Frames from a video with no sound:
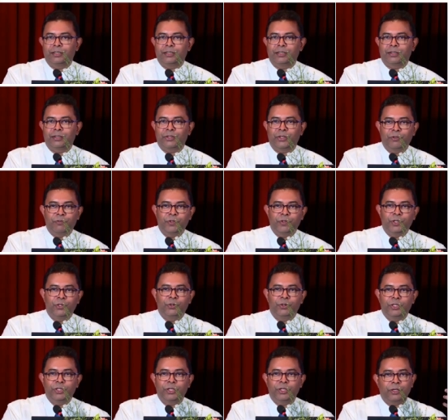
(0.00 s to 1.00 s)
So if you
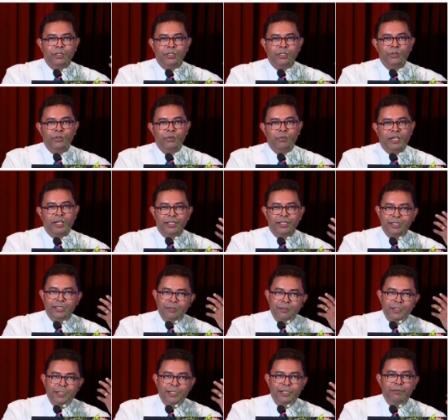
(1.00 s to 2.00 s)
know the doctor who is
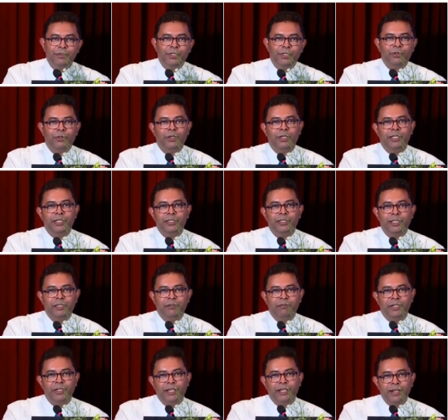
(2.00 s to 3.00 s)
managing, he will give a call in the
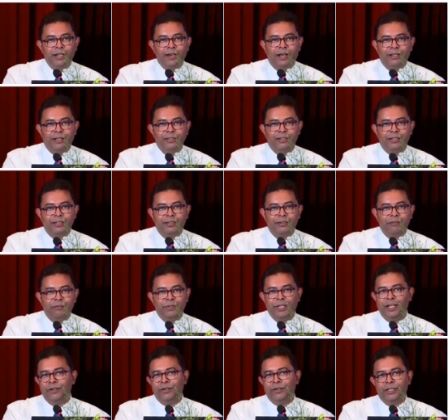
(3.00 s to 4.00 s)
evening and ask.
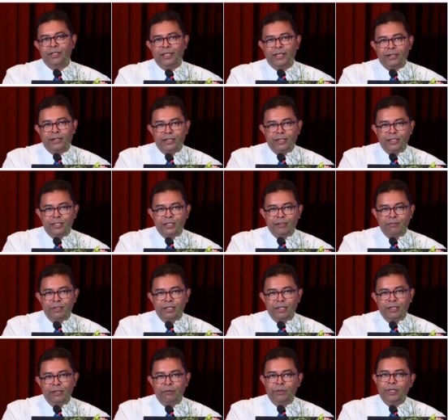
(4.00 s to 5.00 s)
We are not their relative,
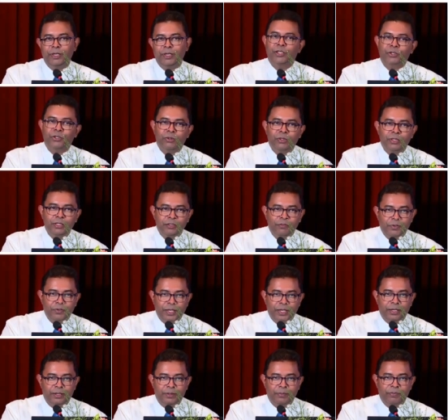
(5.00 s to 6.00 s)
we are just only the
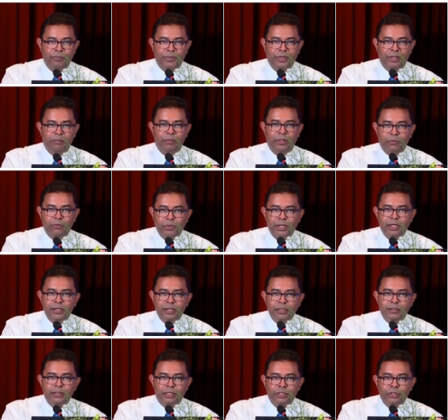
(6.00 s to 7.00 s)
friend. But what
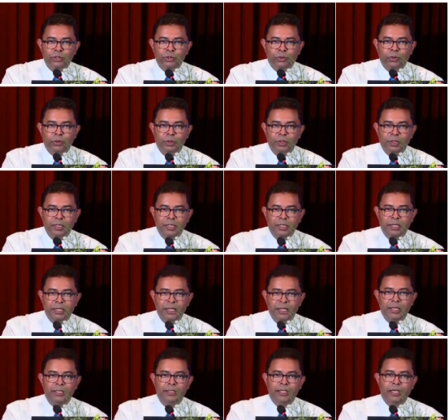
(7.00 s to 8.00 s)
does that show?
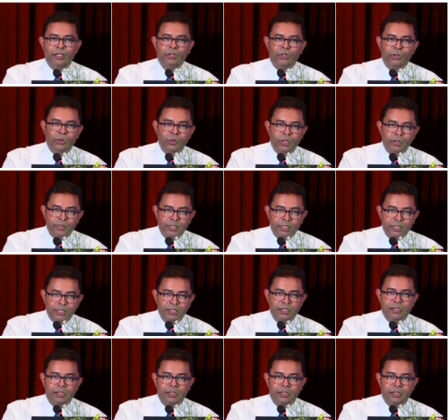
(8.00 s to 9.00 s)
That show our
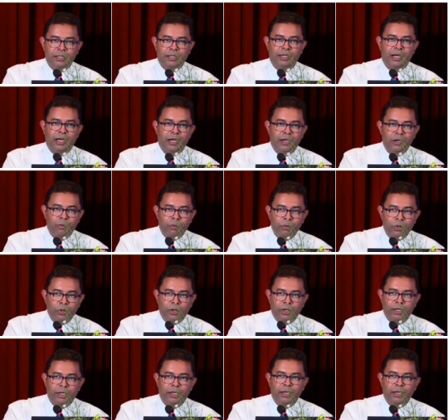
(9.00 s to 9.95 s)
concern, our bond,